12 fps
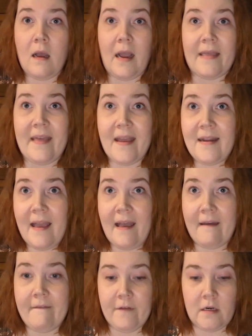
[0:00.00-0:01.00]
I then
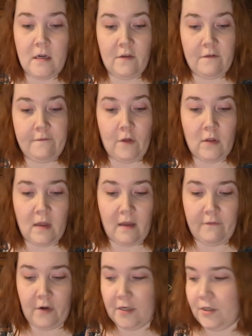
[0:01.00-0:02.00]
have another full
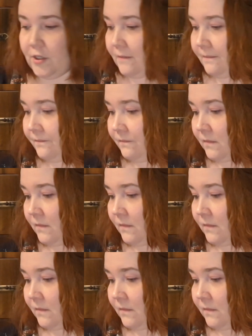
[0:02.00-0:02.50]
coverage.